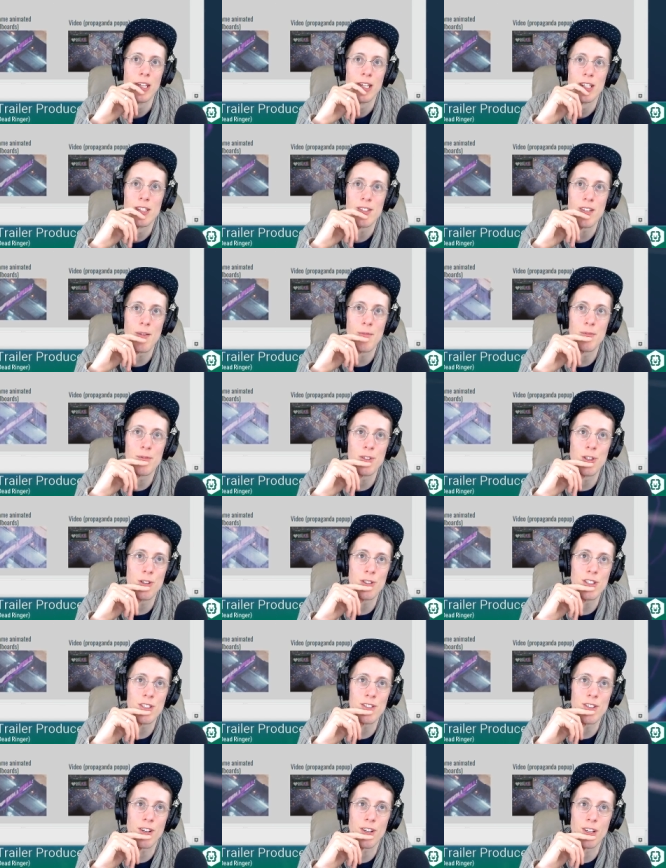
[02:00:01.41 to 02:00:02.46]
Some
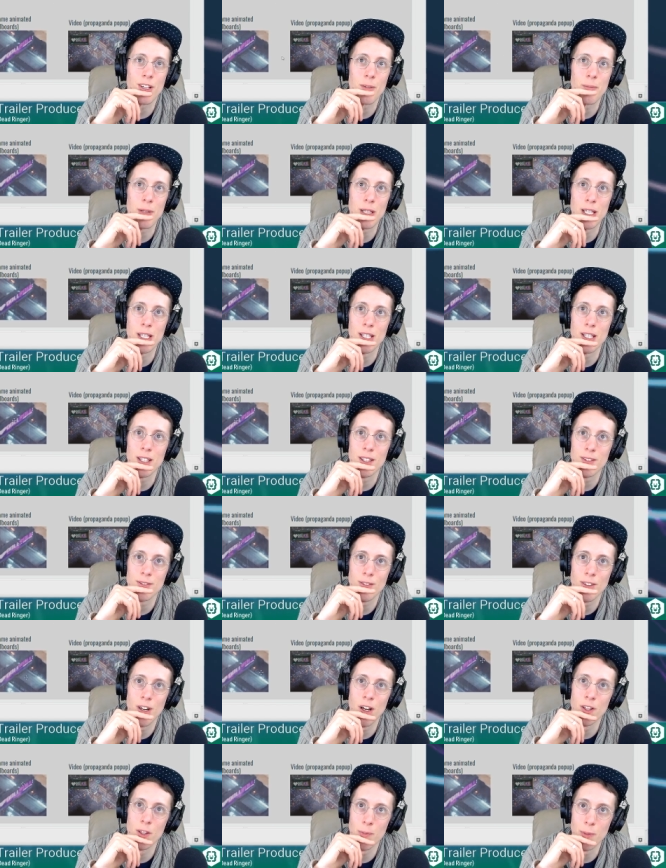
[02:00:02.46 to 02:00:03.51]
uses are going to be
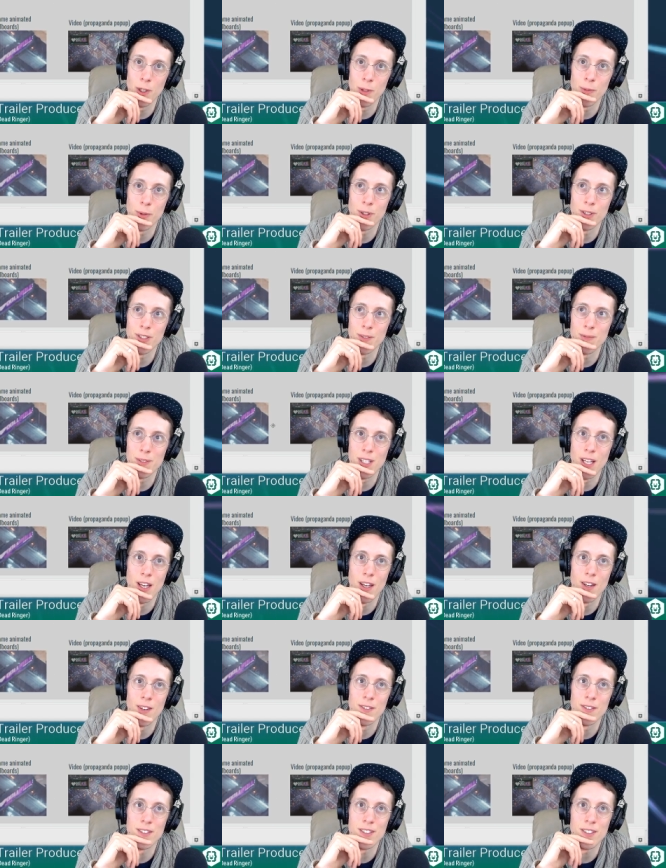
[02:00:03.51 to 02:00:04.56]
on the billboards themselves,